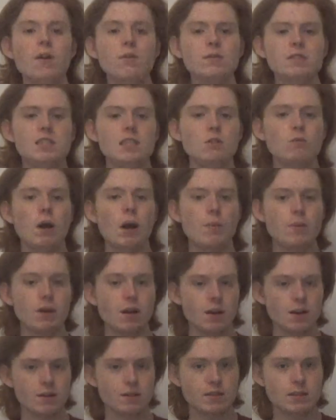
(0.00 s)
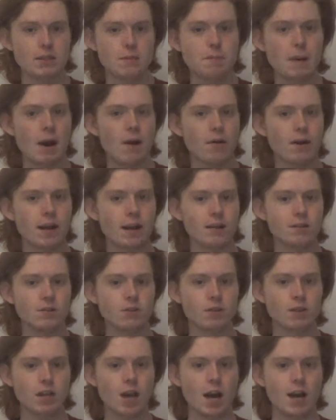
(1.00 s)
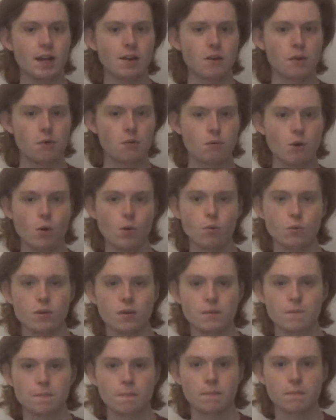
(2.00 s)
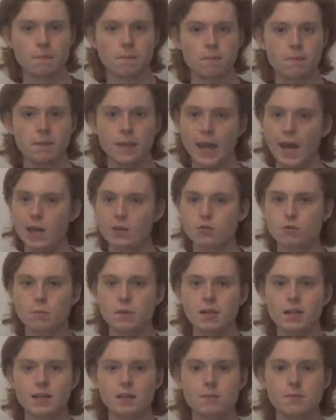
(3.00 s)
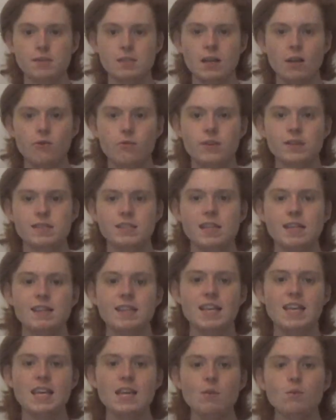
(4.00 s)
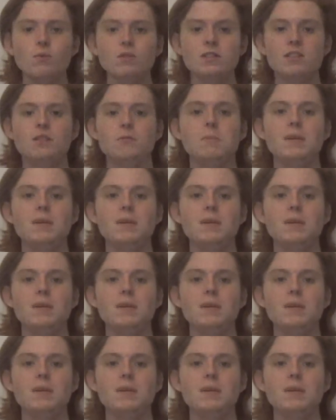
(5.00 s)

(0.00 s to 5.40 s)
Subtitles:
don't see why we can't see Barry Allen on the Iron Throne. Ezra Miller himself has said that he wants to